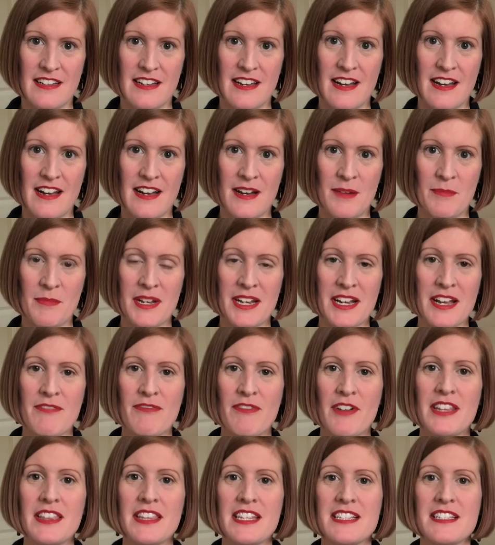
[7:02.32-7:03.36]
and I've
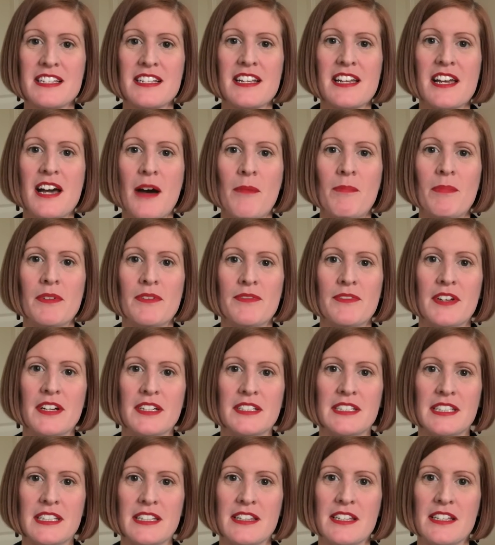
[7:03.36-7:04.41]
read this in a couple of
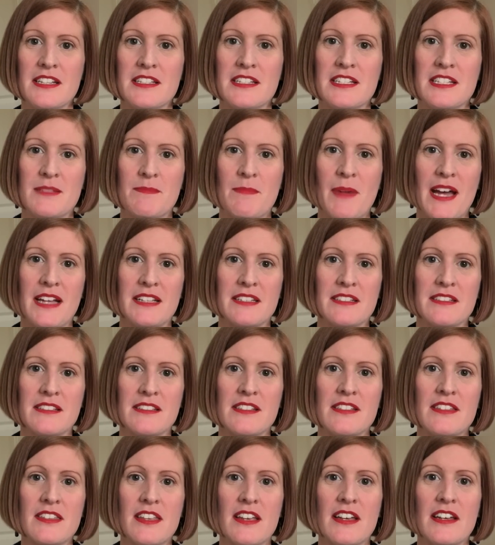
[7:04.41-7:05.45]
1930s
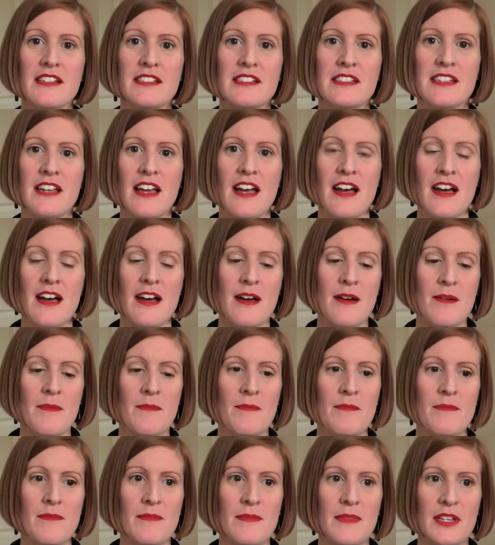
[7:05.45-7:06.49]
patterns, that
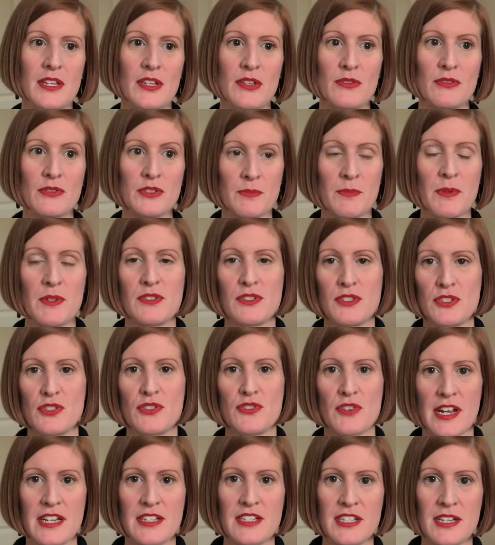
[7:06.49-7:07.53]
you're supposed to
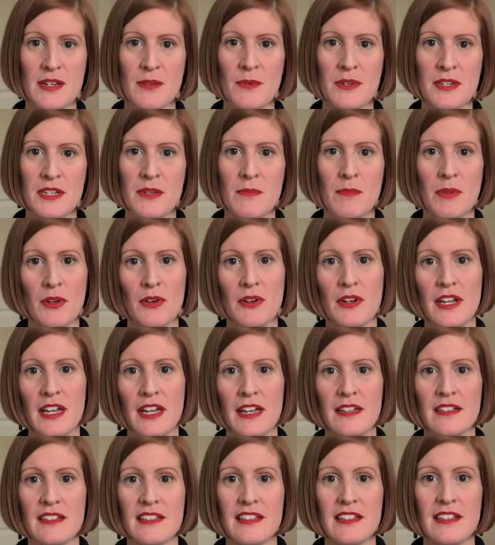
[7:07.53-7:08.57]
stretch it when you block
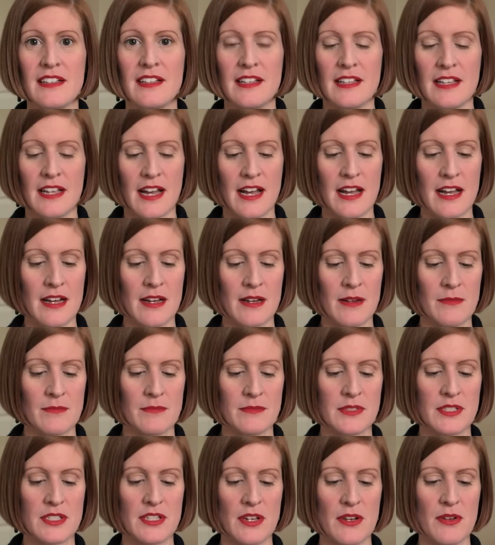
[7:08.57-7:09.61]
it.
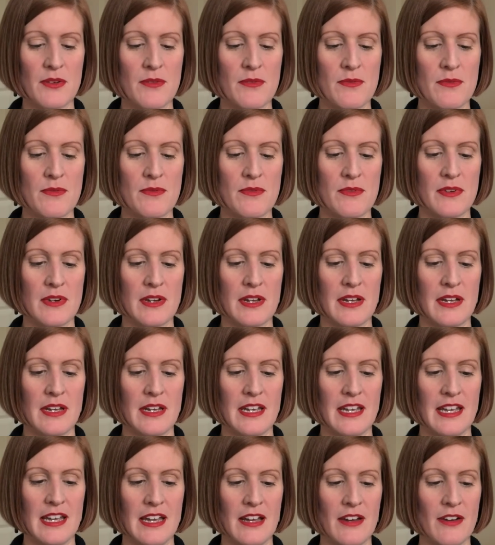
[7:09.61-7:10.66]
So
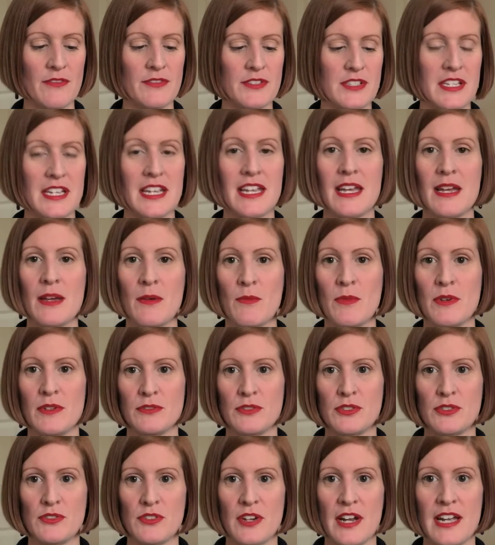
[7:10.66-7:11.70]
obviously it will
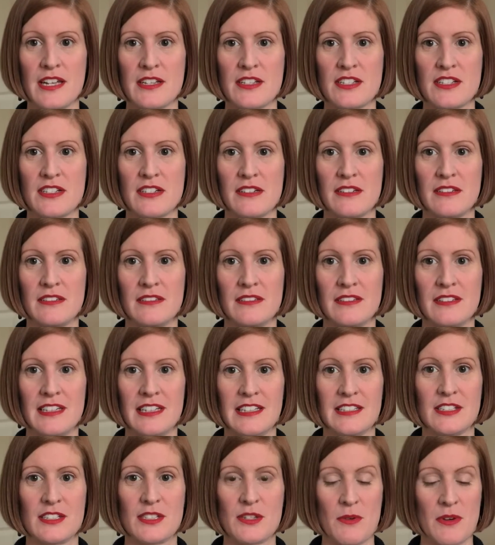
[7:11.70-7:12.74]
stretch.
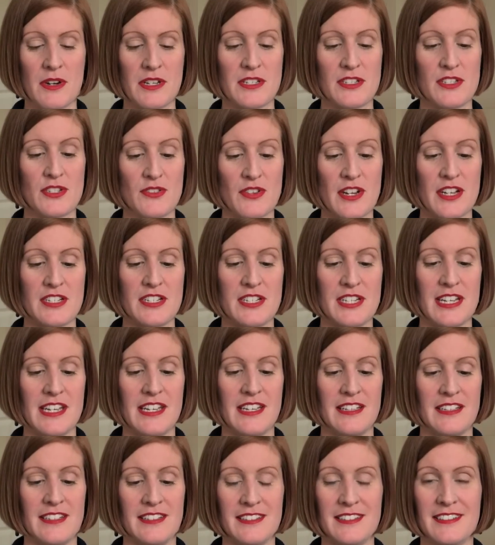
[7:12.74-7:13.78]
It's quite a stretchy